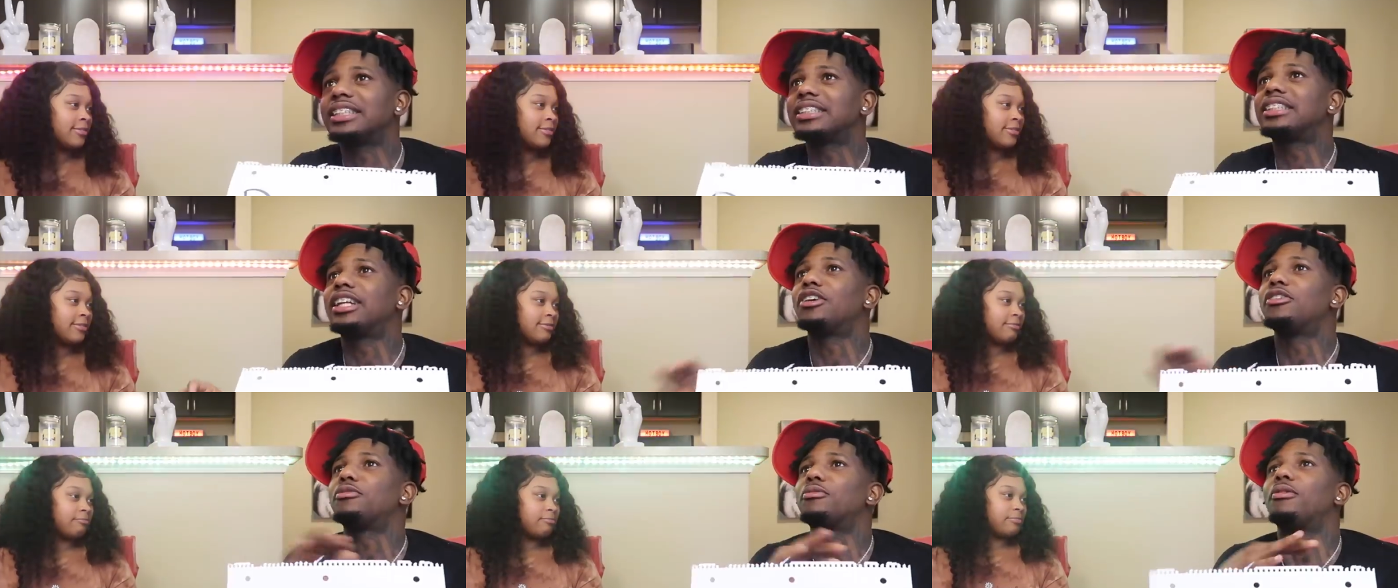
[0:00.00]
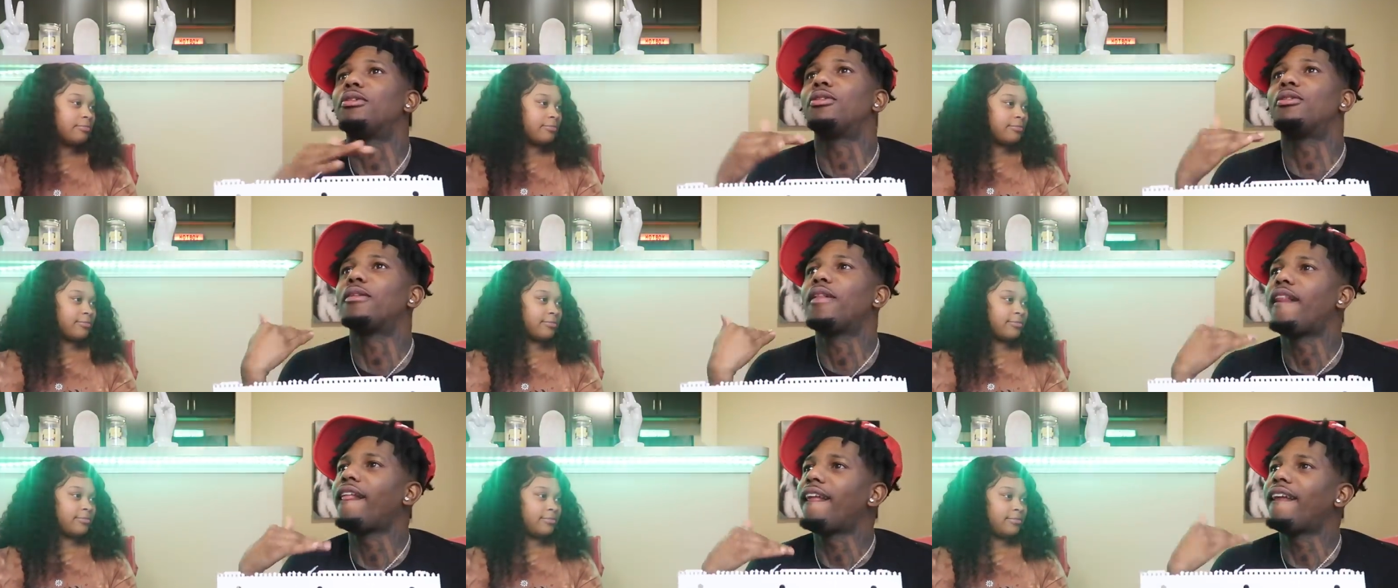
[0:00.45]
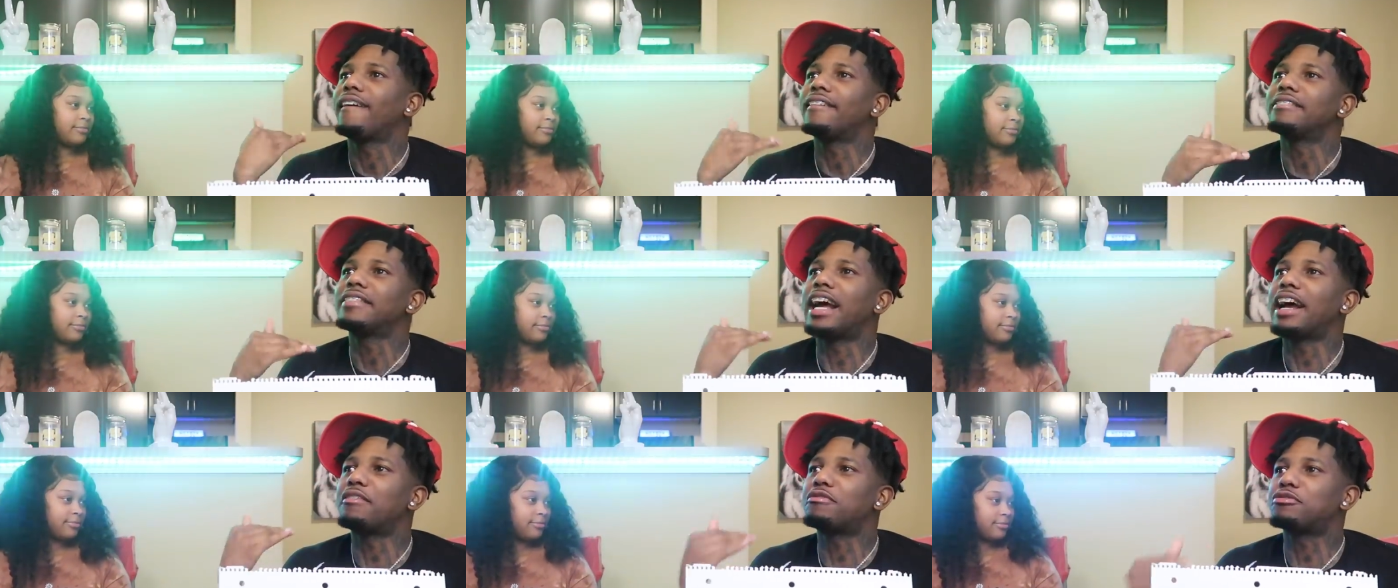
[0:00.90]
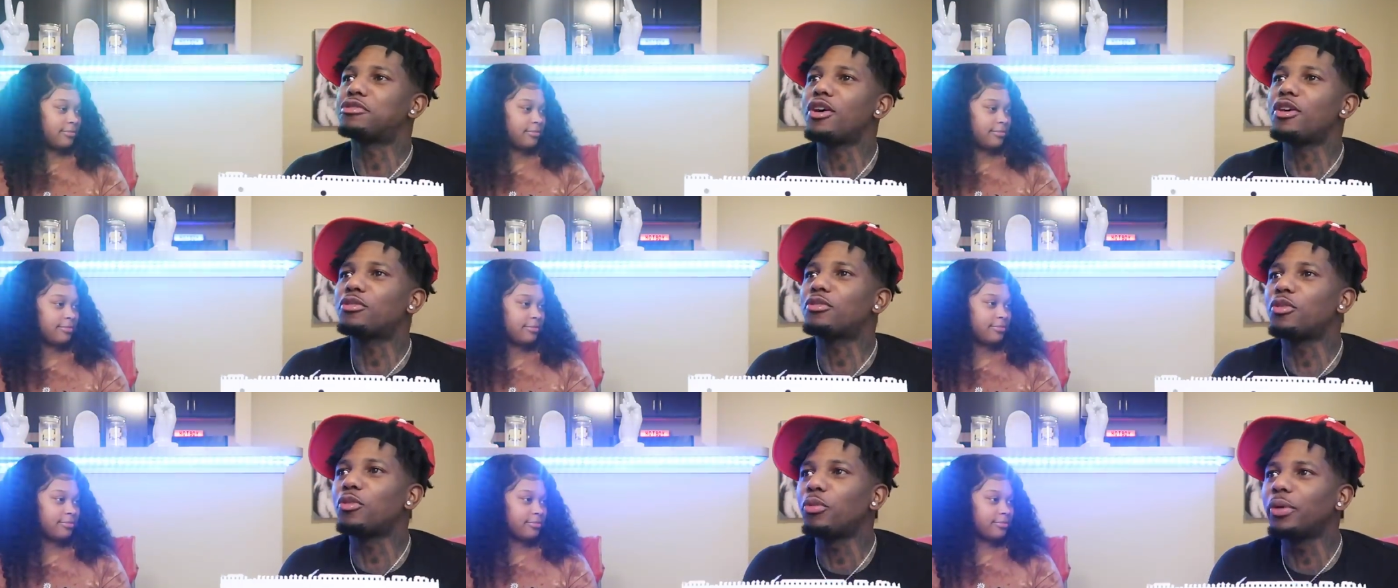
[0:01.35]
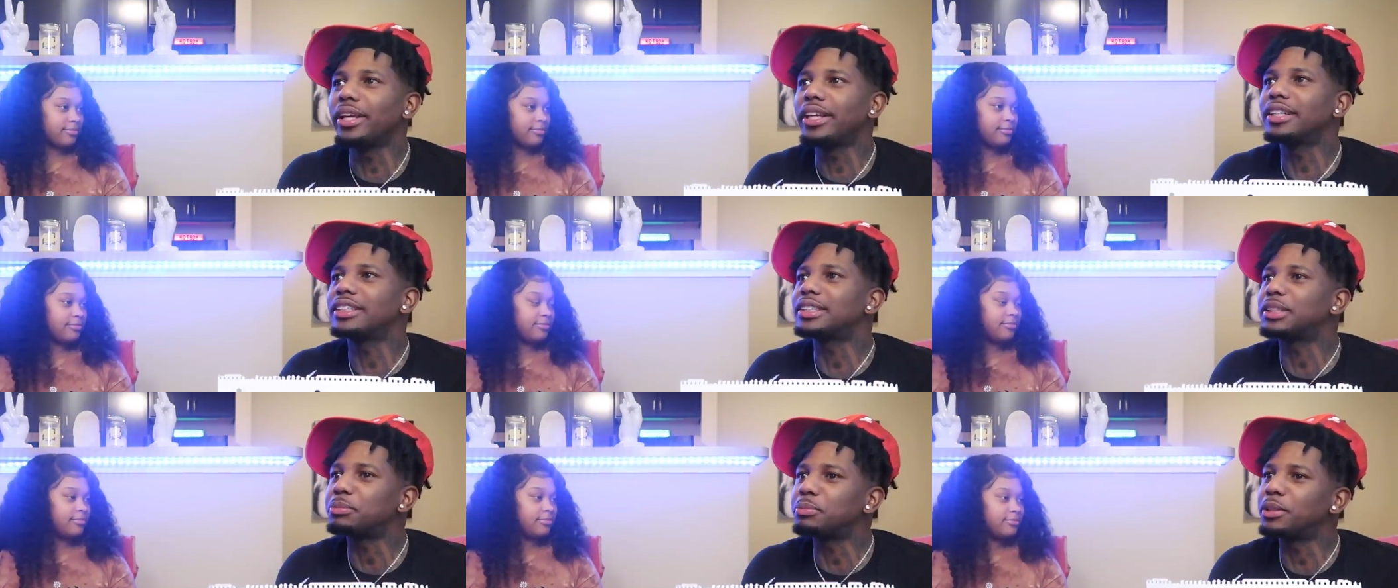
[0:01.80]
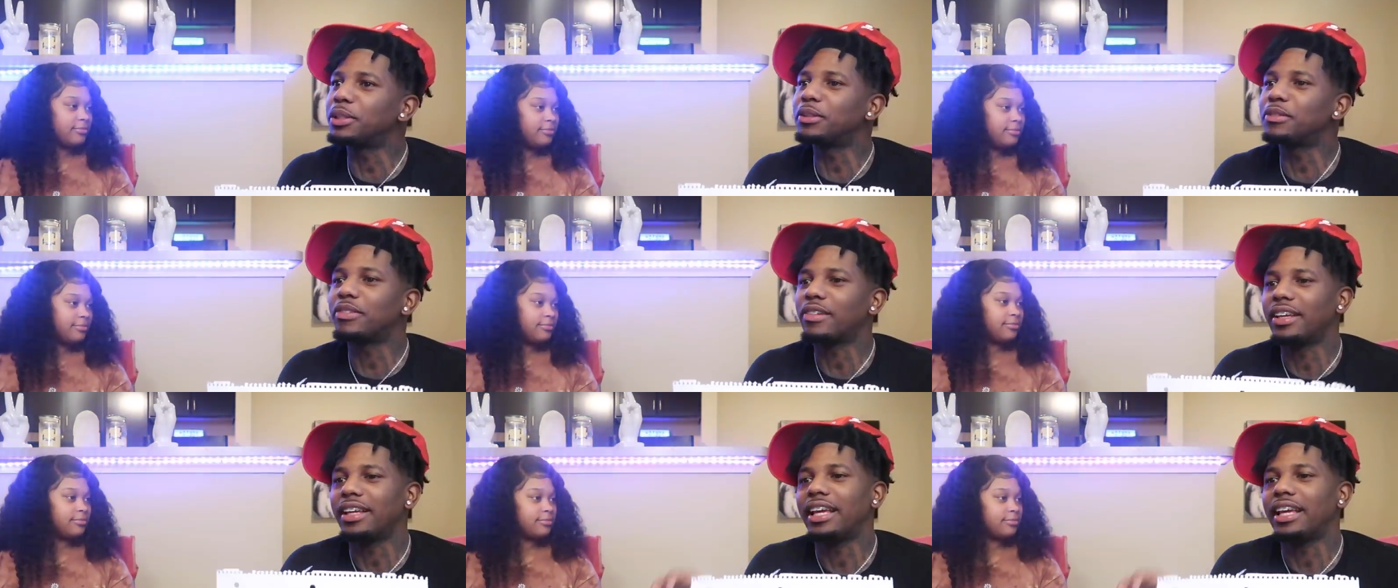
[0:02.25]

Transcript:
Speaker 1: just don't want. I fuck with Will Smith,